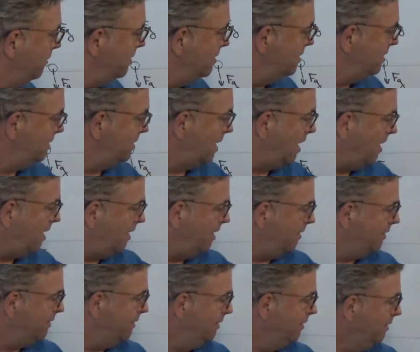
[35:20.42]
this
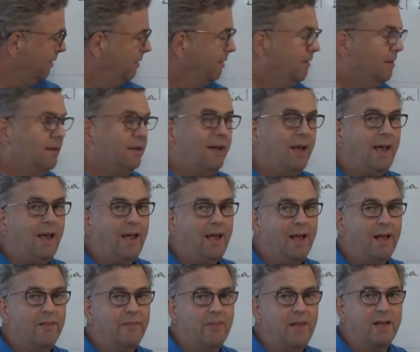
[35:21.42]
side,
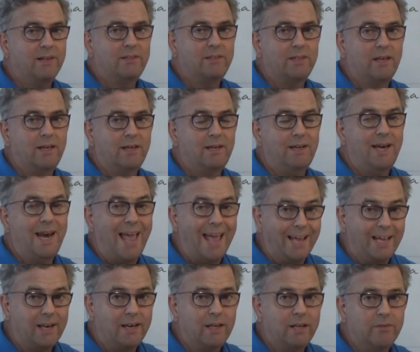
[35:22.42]
and that's a
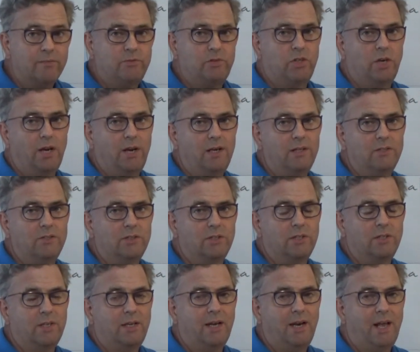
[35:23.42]
negative change in
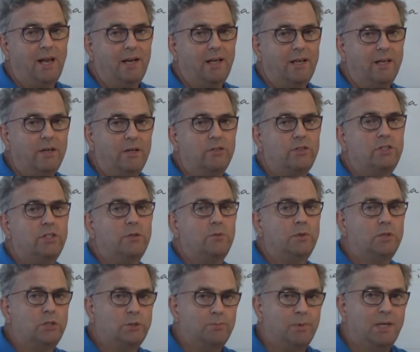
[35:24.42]
the kinetic energy,
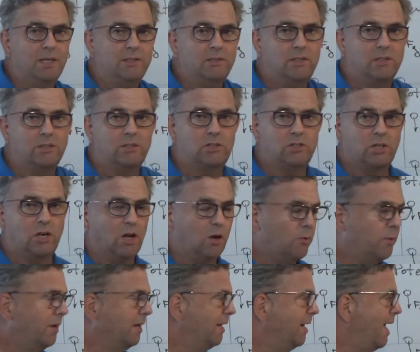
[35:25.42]
which means it's
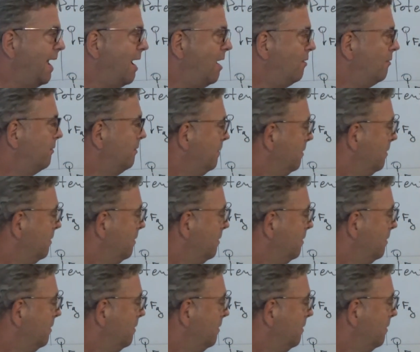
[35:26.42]
slowing down.